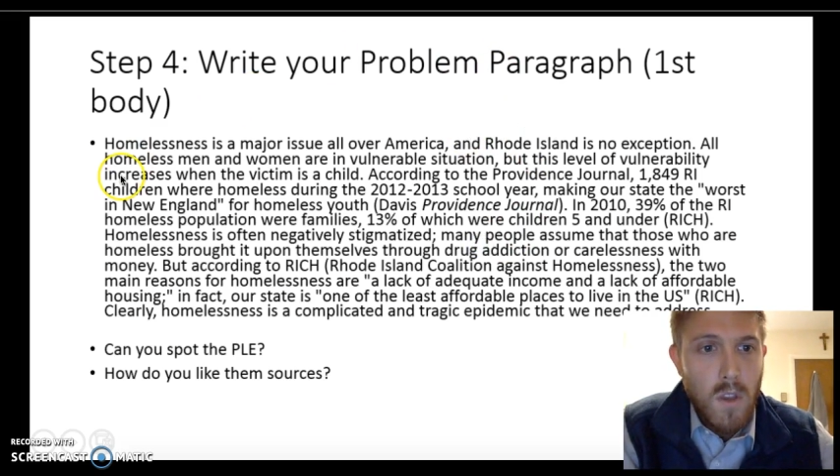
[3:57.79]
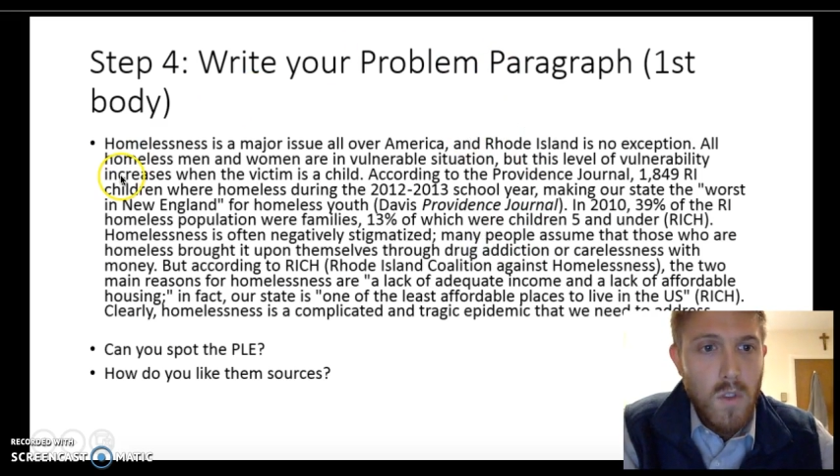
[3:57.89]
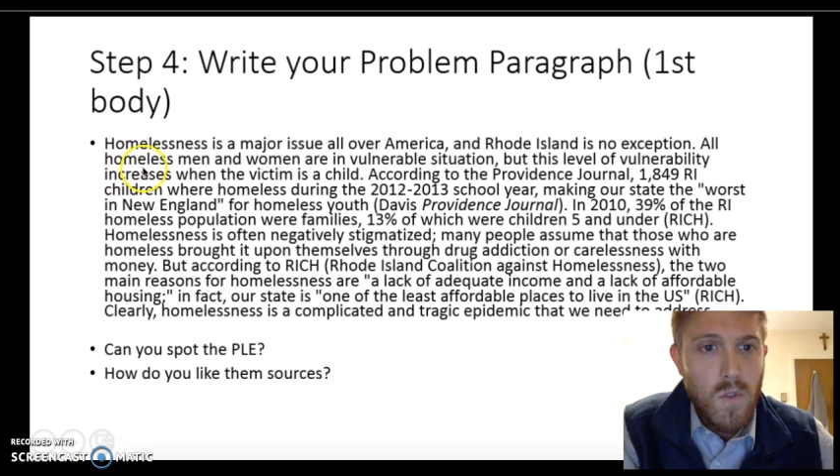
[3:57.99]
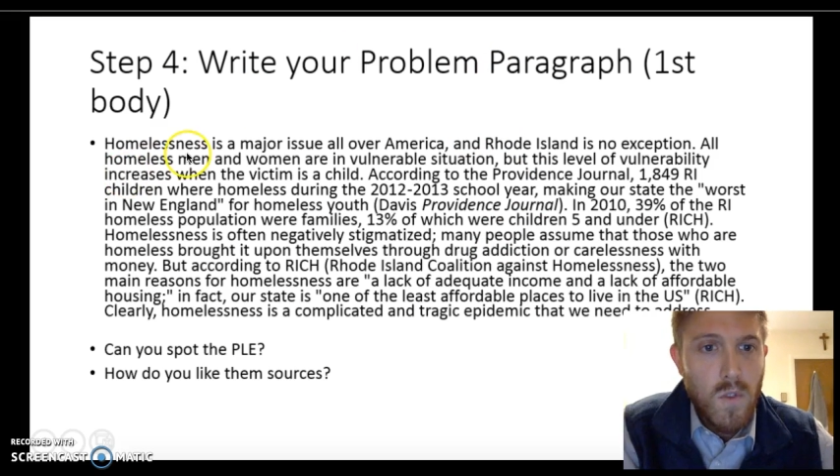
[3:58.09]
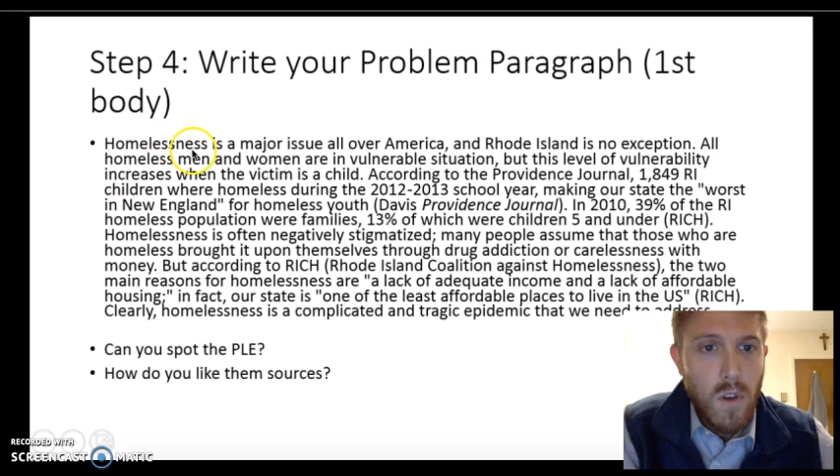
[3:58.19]

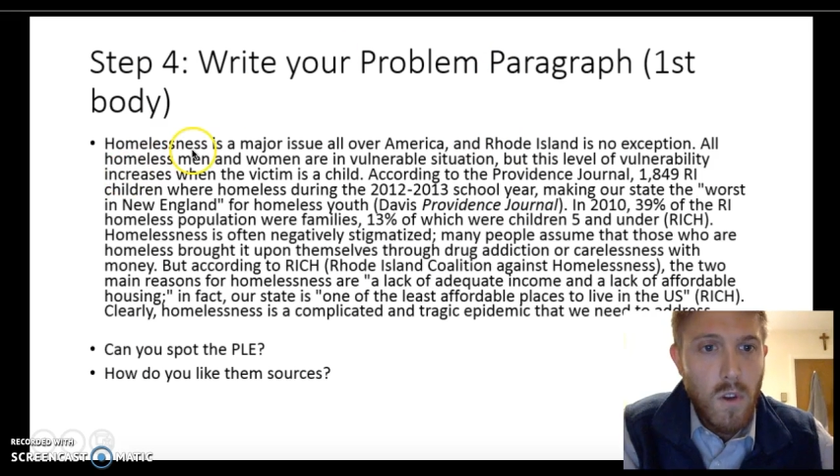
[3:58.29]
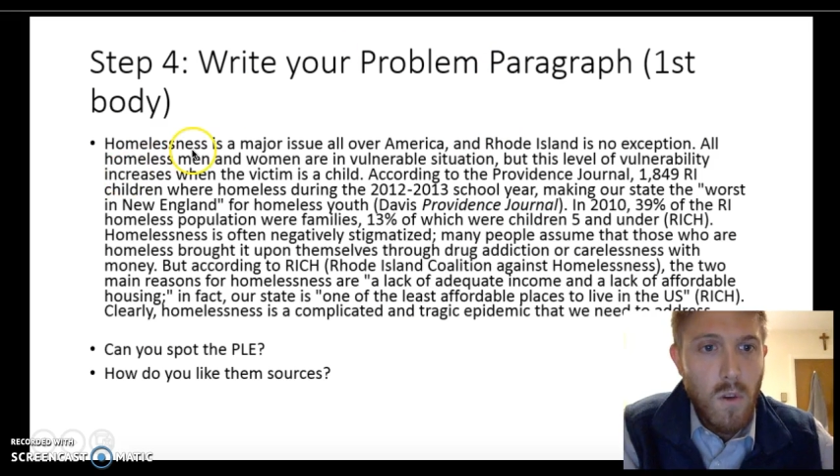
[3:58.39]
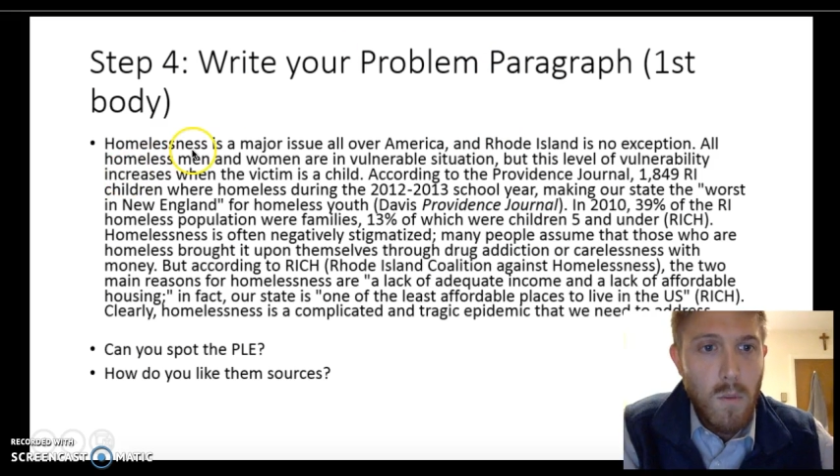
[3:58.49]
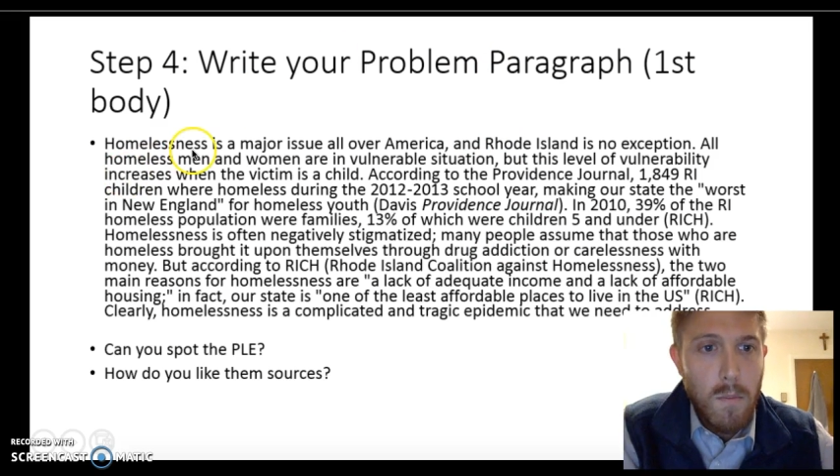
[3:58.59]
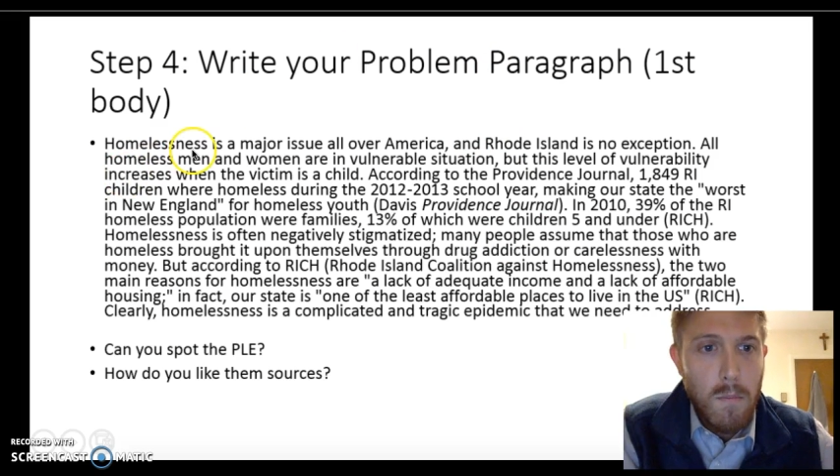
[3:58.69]

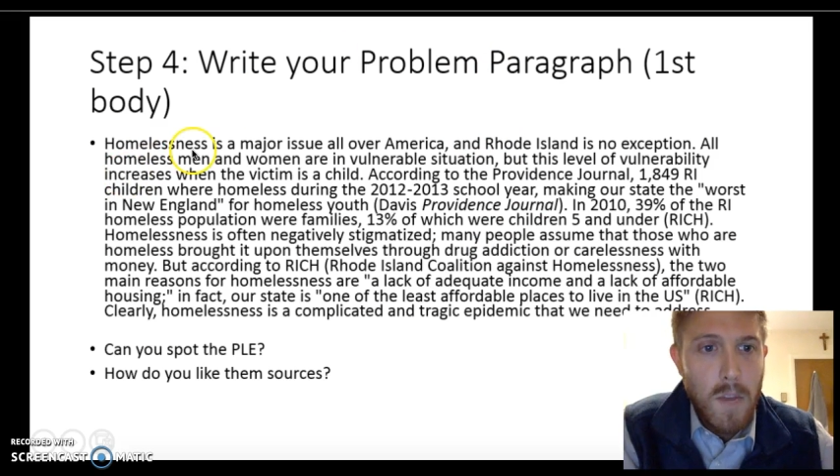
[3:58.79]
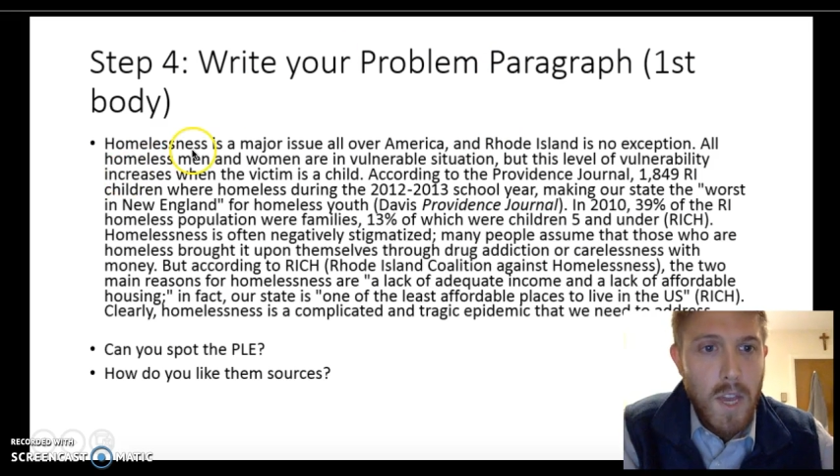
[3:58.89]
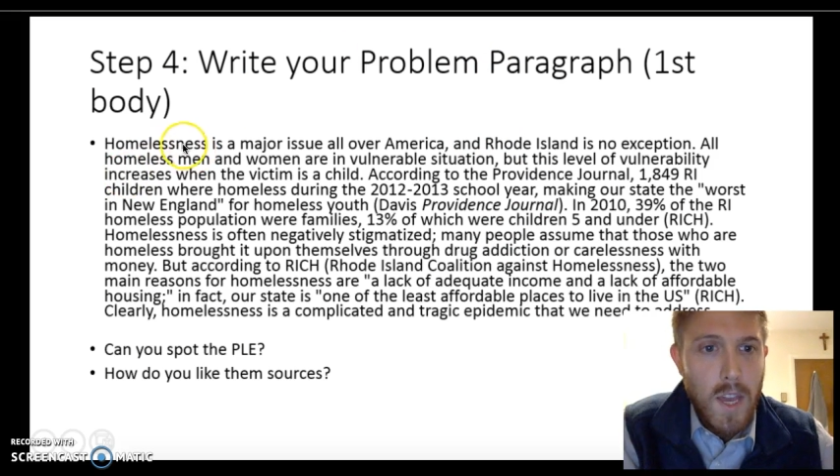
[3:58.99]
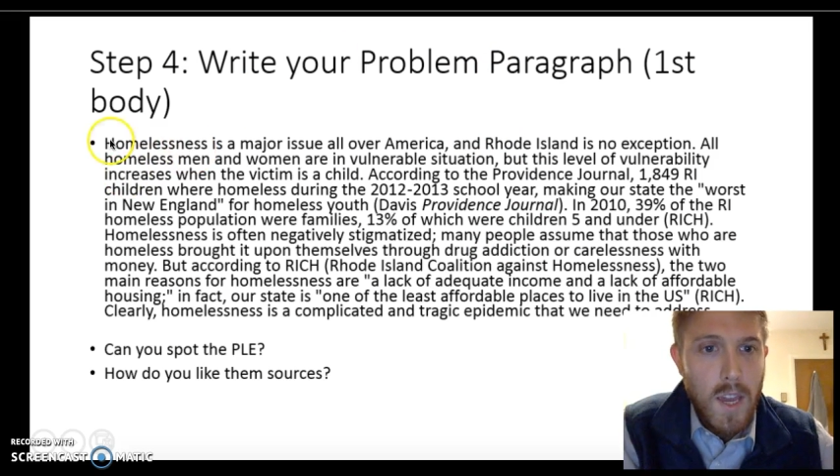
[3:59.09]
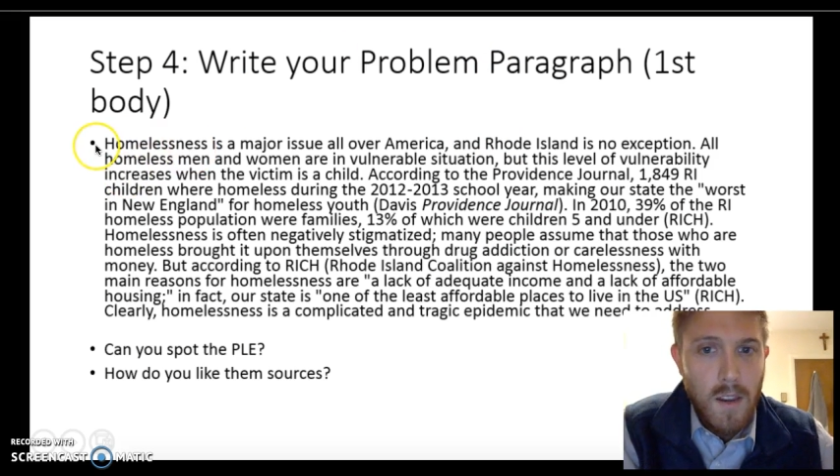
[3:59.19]
So
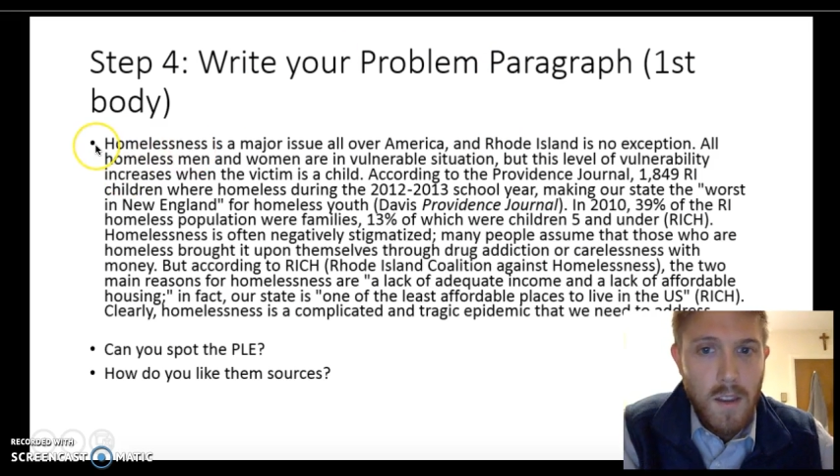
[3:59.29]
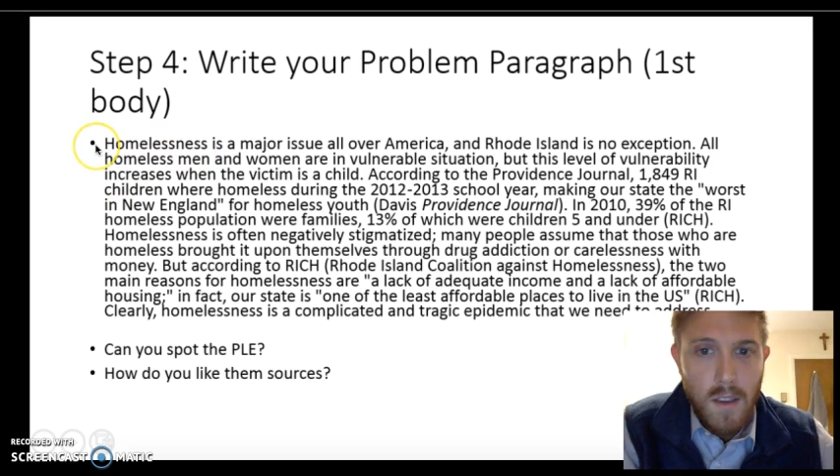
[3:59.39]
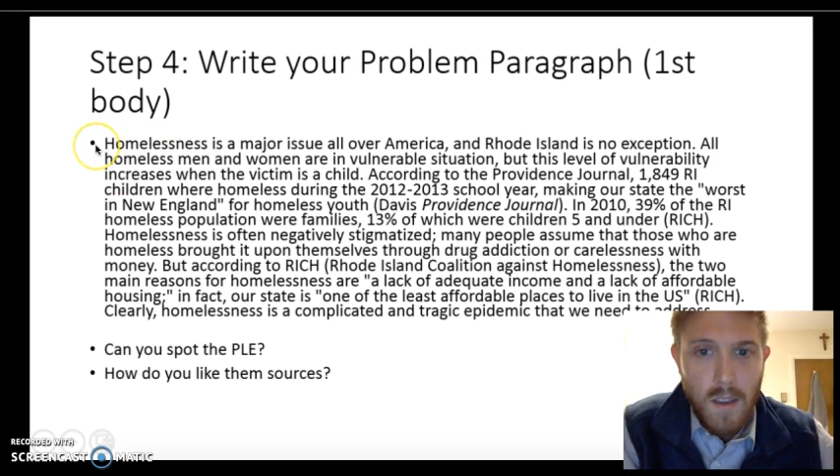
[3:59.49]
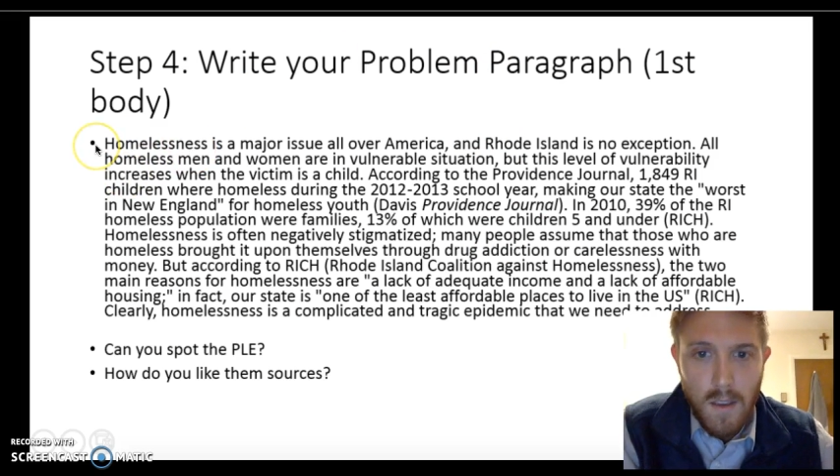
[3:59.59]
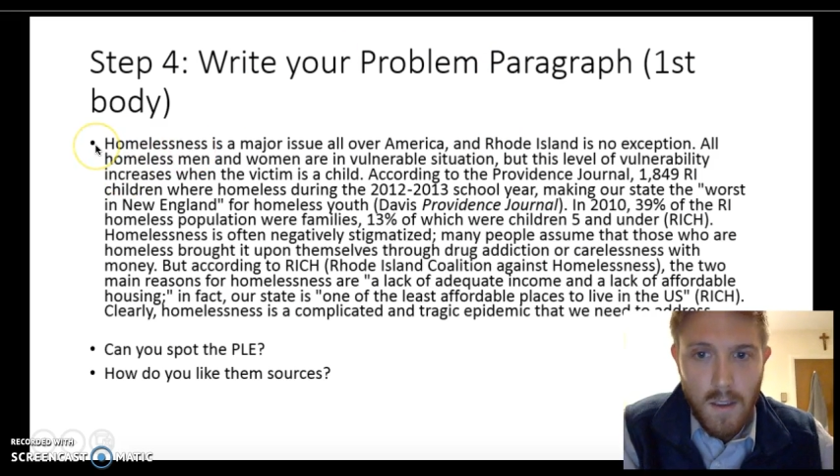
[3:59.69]
mine
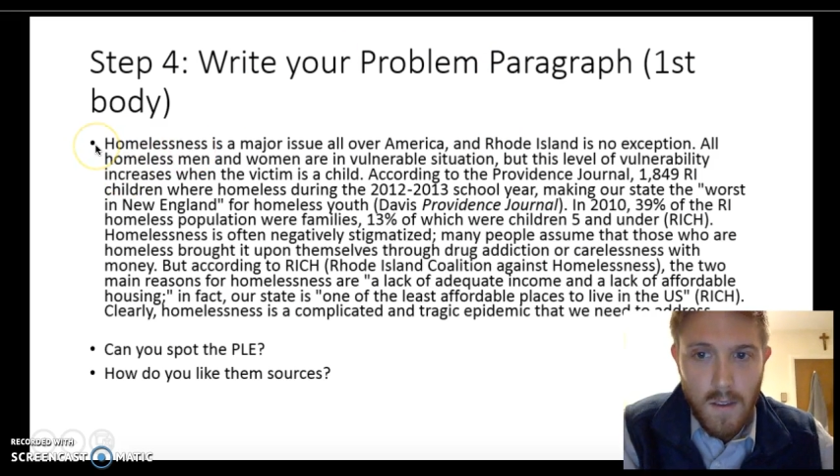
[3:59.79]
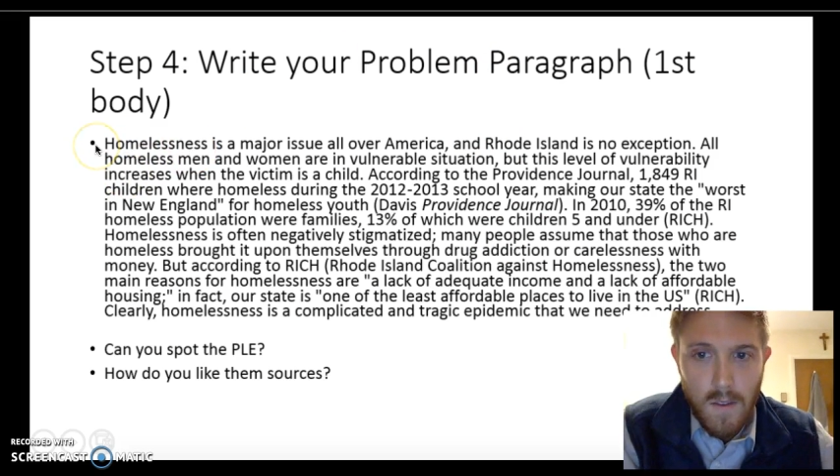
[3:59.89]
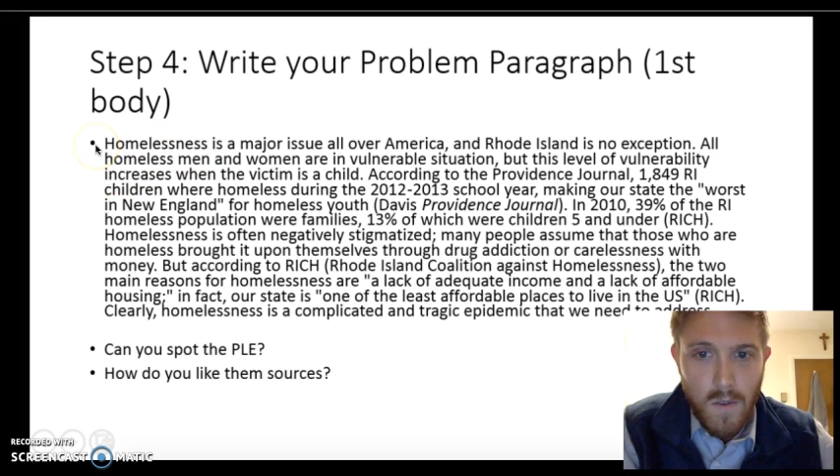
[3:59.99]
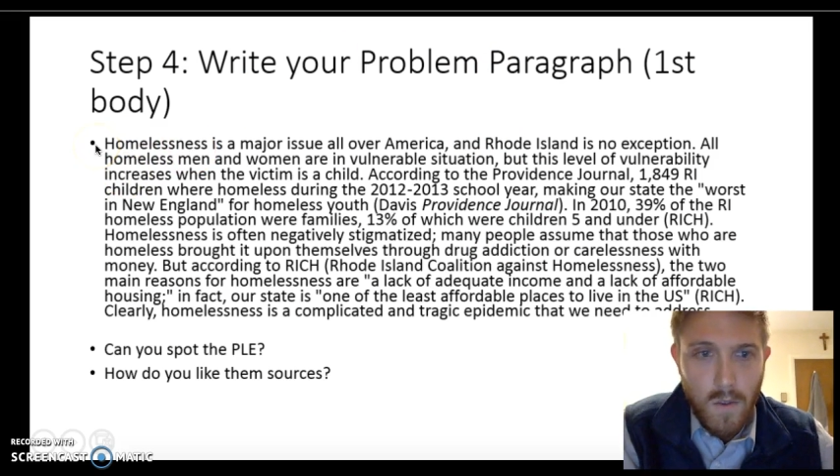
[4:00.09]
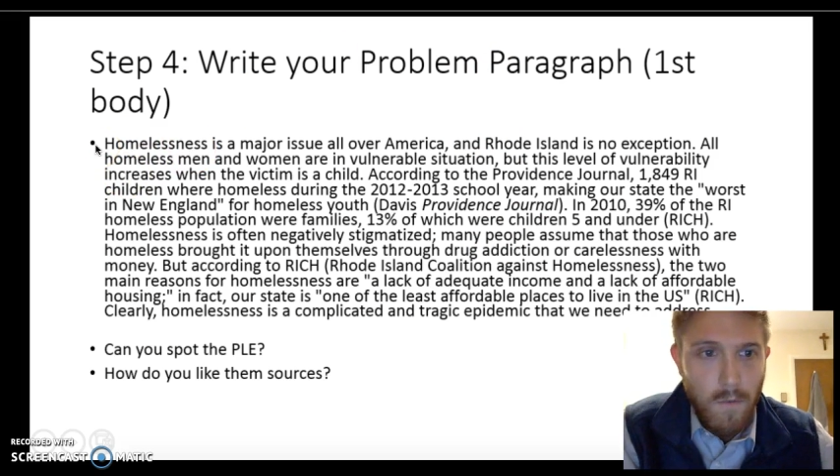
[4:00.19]

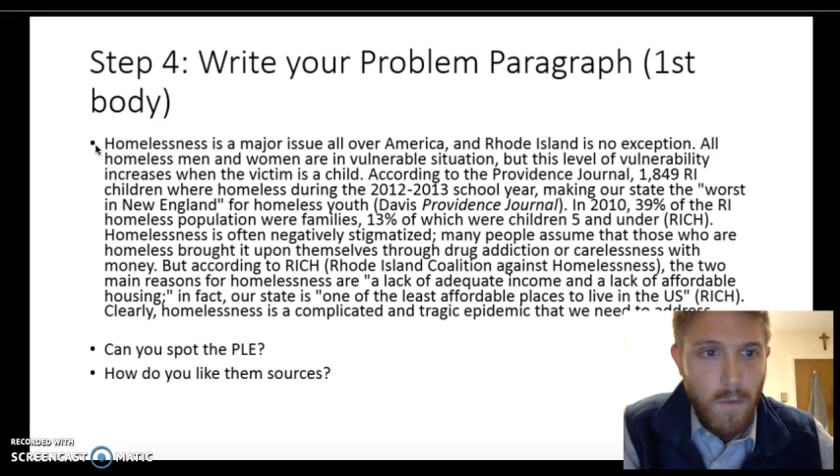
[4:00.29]
is going to